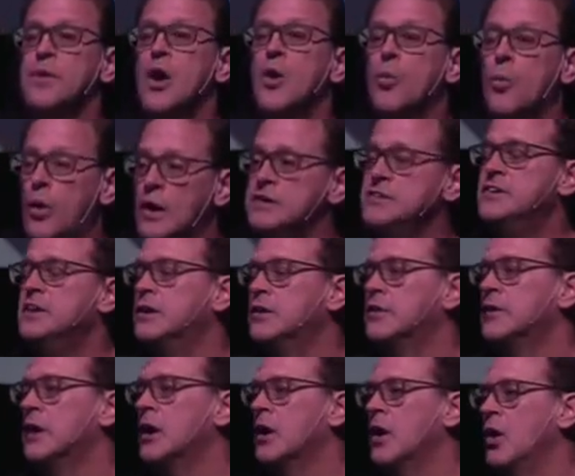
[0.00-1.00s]
1
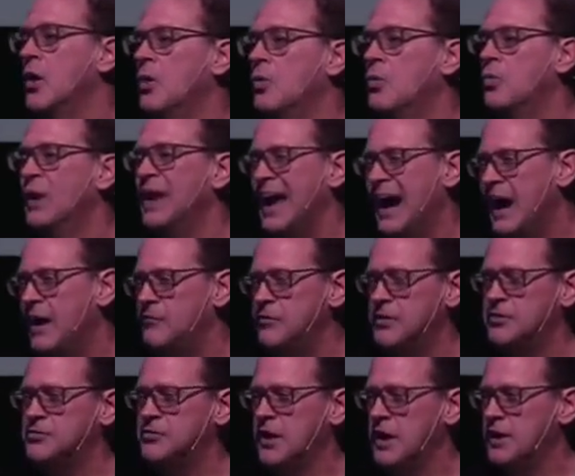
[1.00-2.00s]
year ago, we
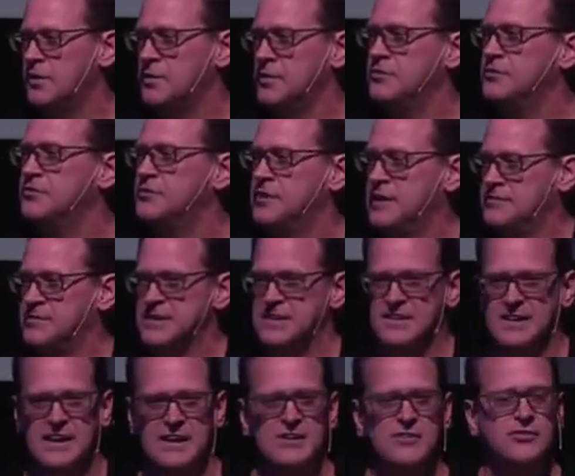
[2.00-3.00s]
averaged
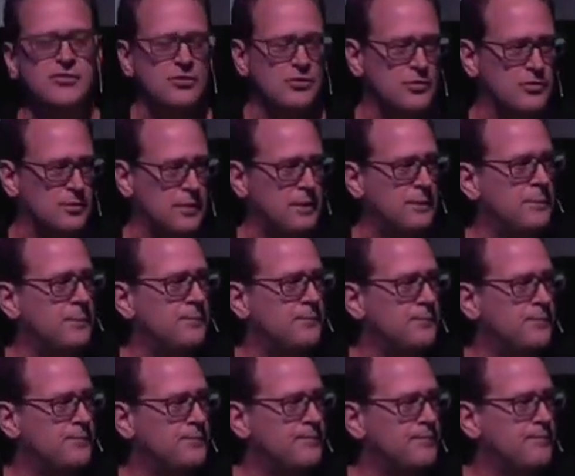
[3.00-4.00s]
117
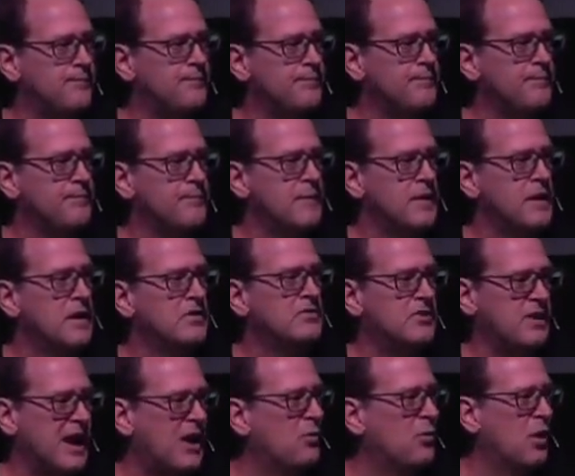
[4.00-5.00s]
children.
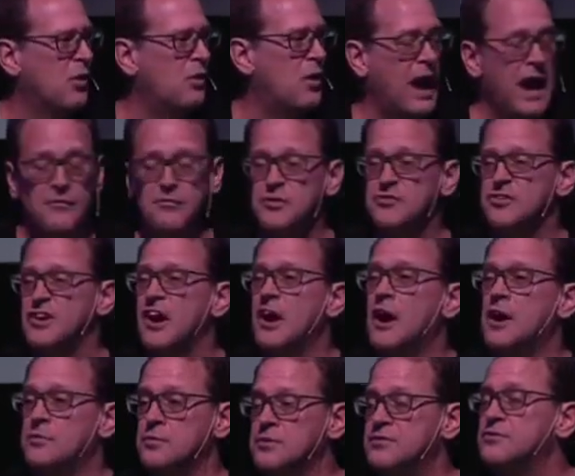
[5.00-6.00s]
Today, we're averaging
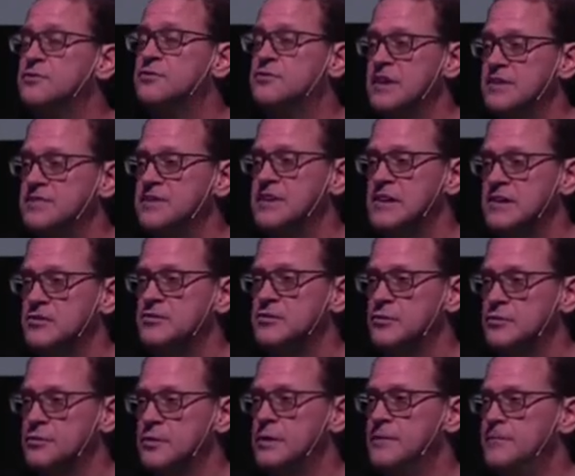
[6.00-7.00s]
170
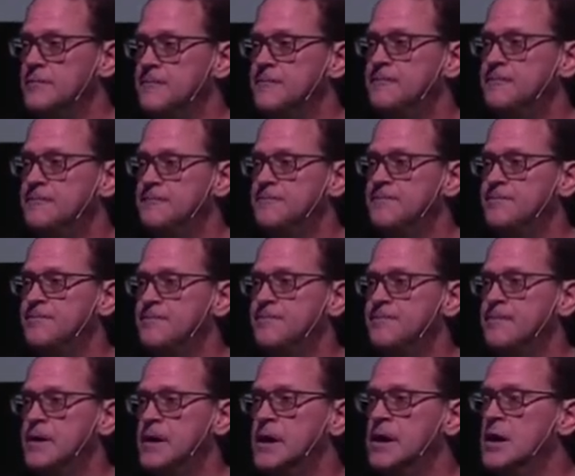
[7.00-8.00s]
children.
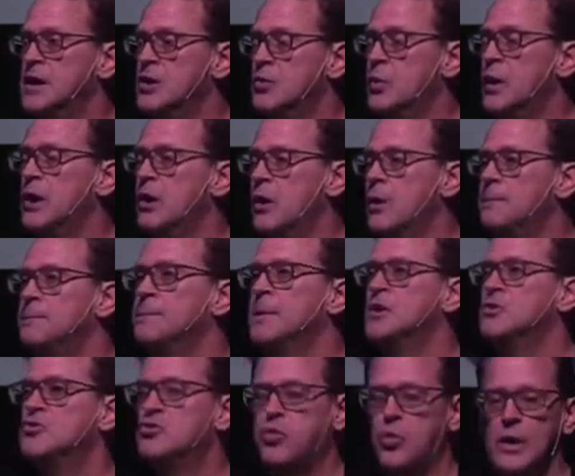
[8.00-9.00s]
We are
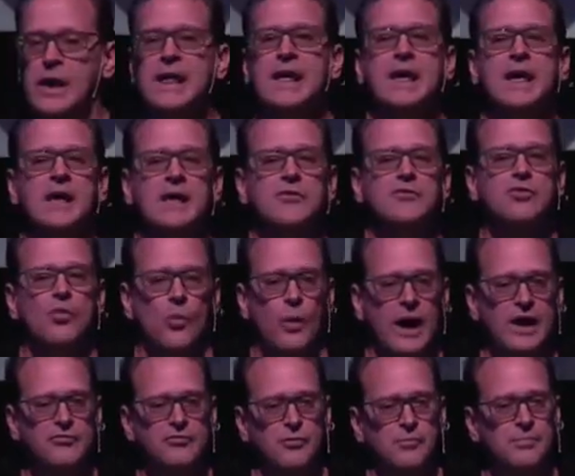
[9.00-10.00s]
20 kids
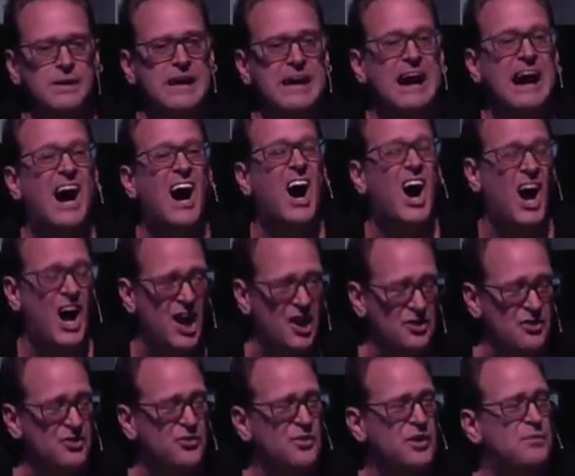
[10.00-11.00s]
away from being
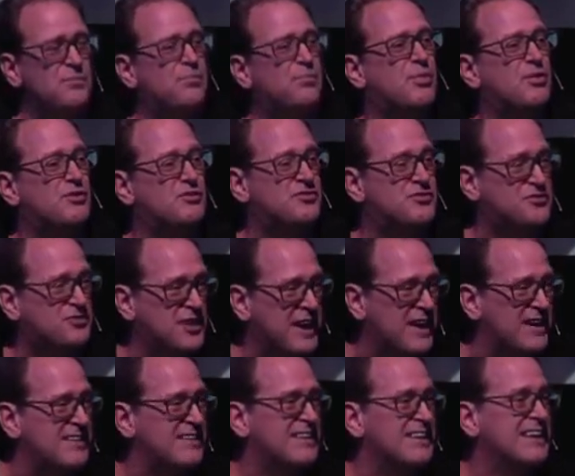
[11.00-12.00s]

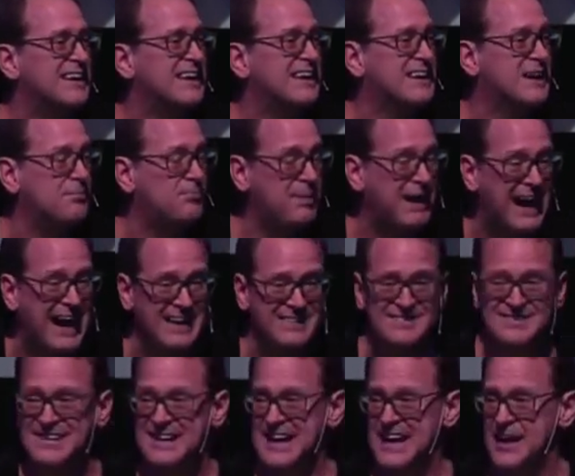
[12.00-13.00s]
100%
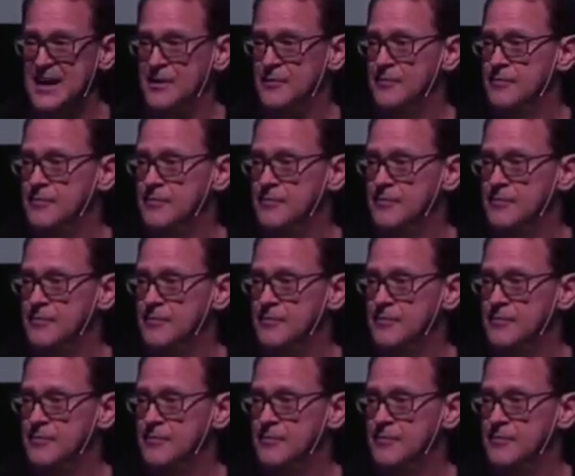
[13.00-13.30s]
capacity.